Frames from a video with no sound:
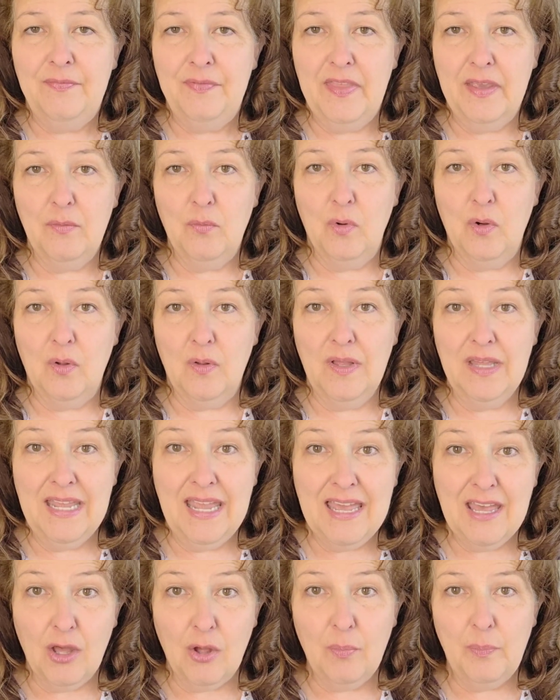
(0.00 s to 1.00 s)
that will
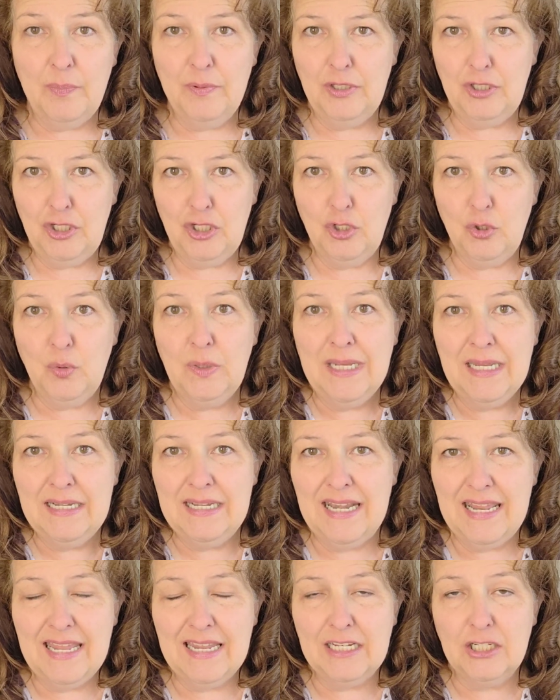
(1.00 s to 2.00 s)
help you
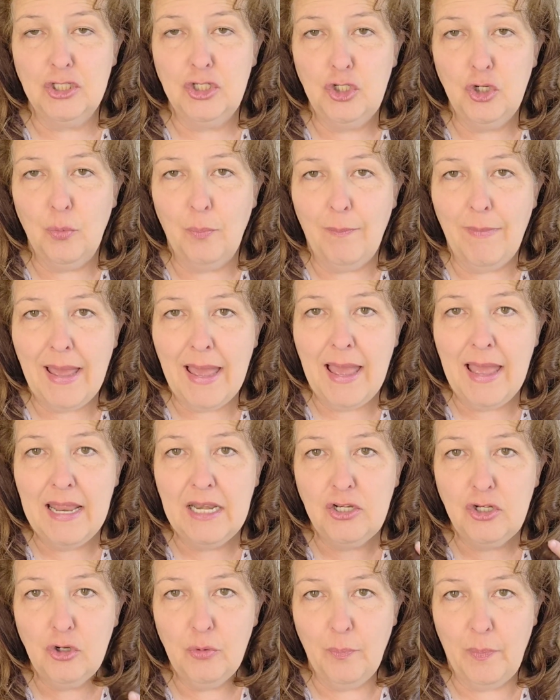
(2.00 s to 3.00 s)
connect your
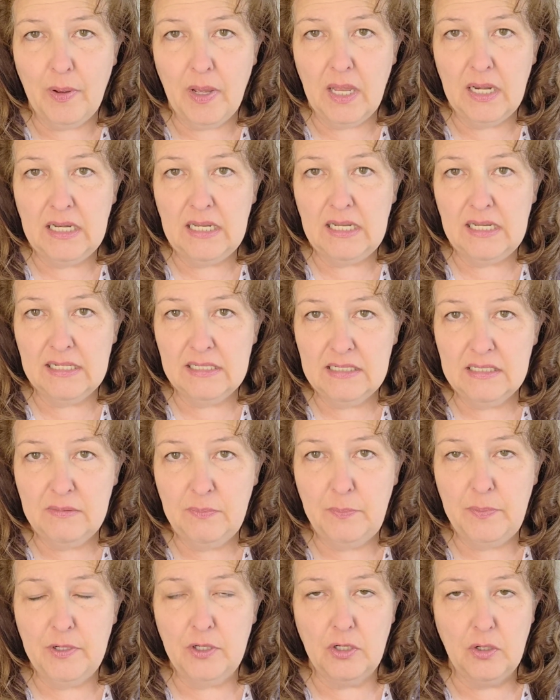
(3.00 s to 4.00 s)
mind, your body, and
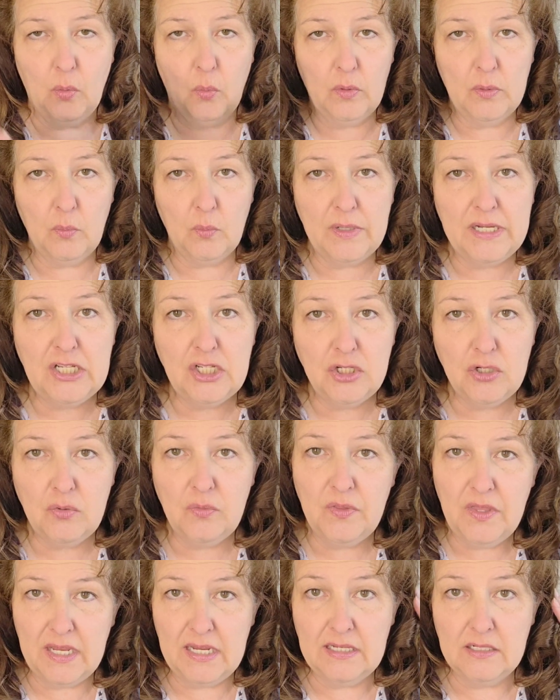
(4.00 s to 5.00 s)
spirit. When we do
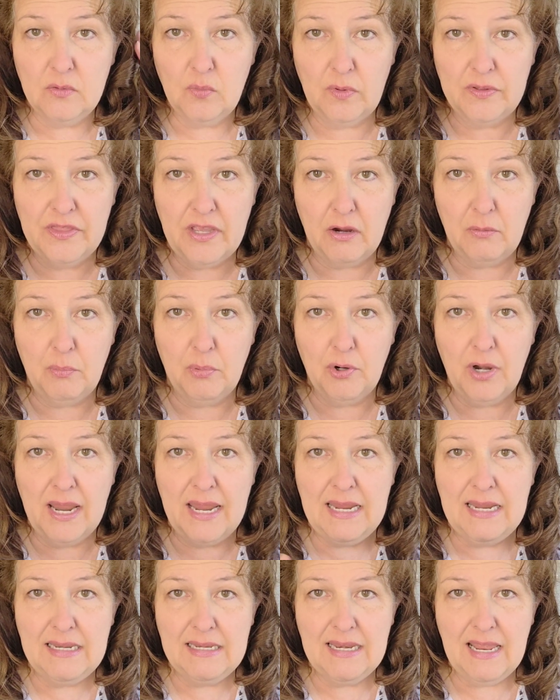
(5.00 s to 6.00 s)
things with our
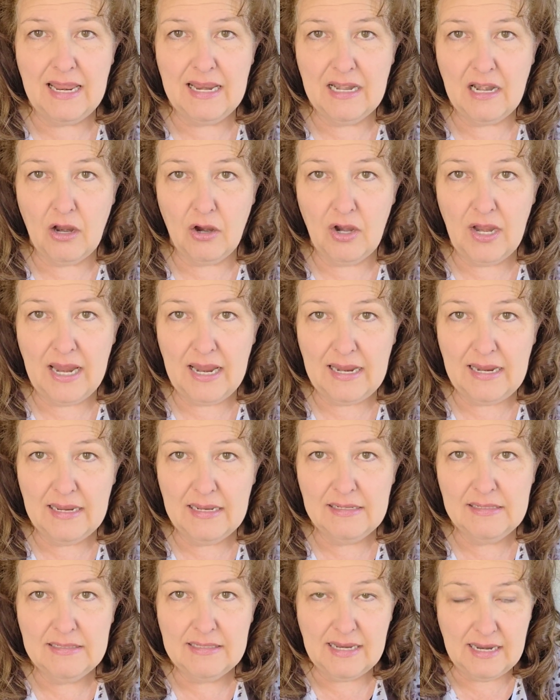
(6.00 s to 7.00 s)
brain and our
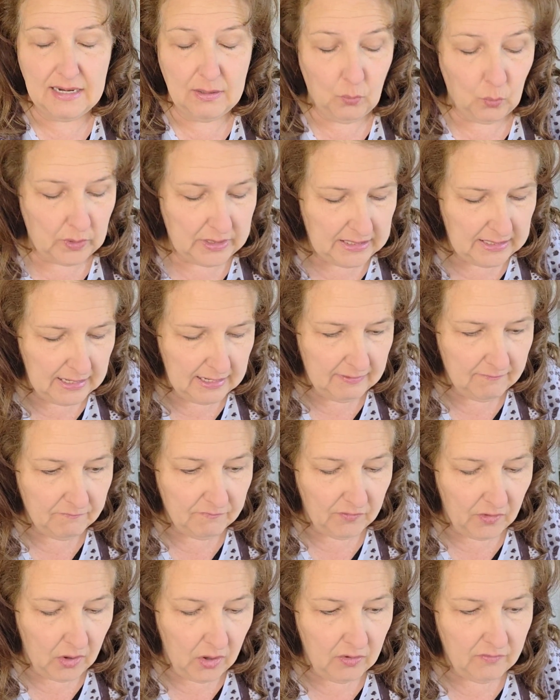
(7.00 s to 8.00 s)
hands and we
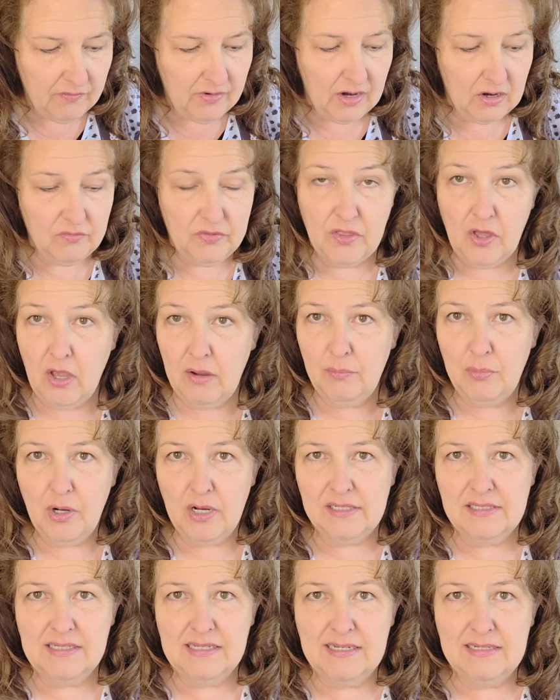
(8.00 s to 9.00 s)
involve our thought
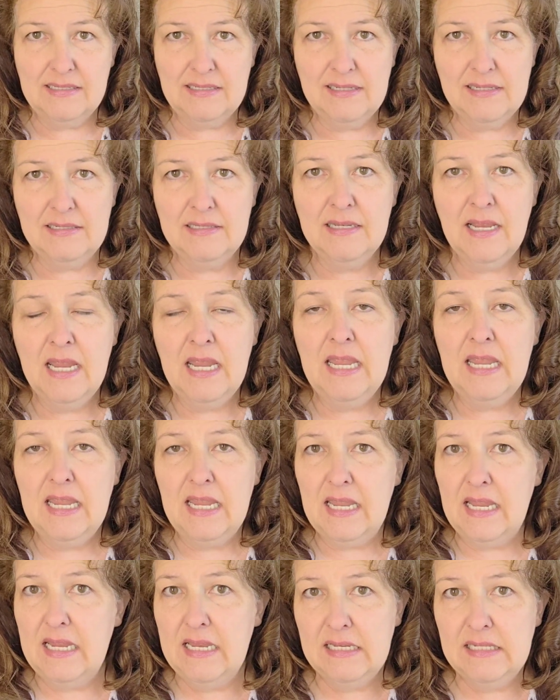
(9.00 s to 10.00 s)
processes,
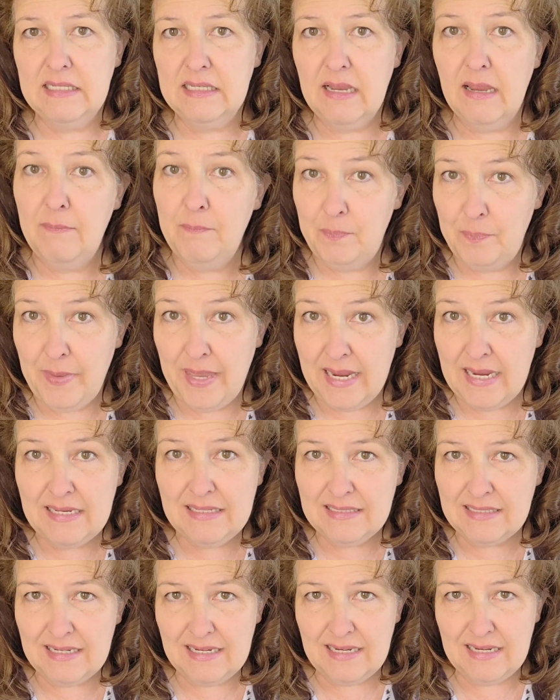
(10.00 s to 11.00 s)
it's
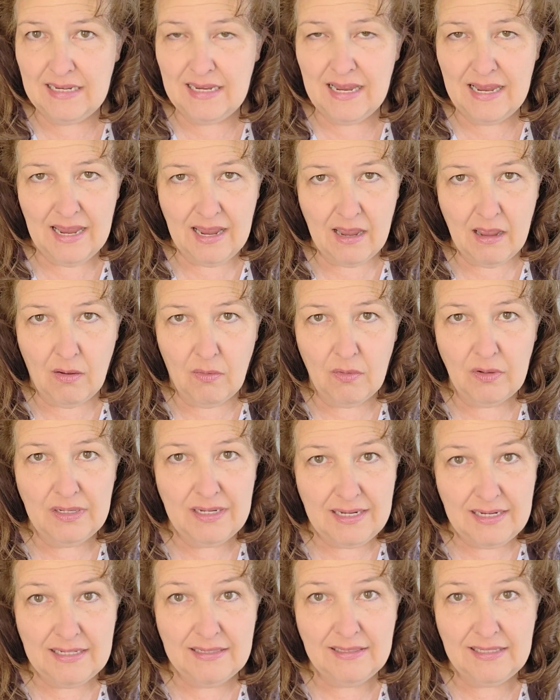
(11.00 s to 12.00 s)
amazing how
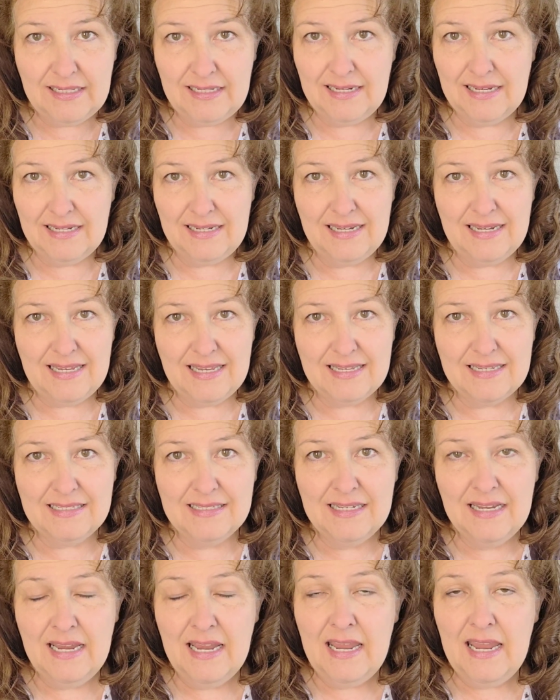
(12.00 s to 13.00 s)
healing it is.